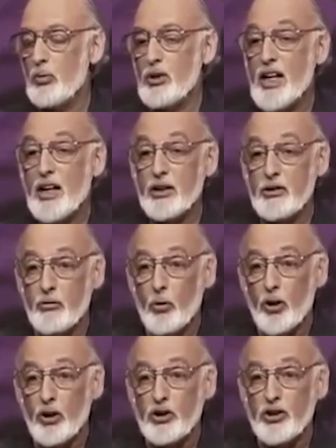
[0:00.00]
would get a
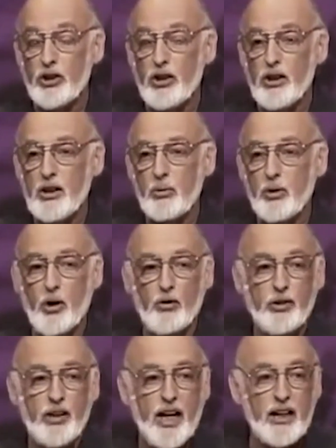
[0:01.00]
divorce with
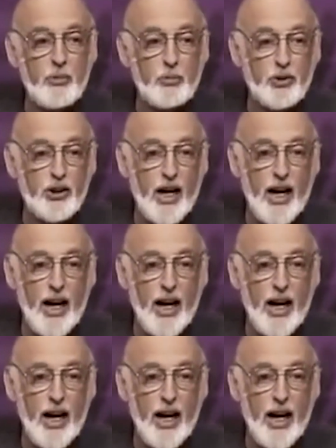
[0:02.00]
over 90%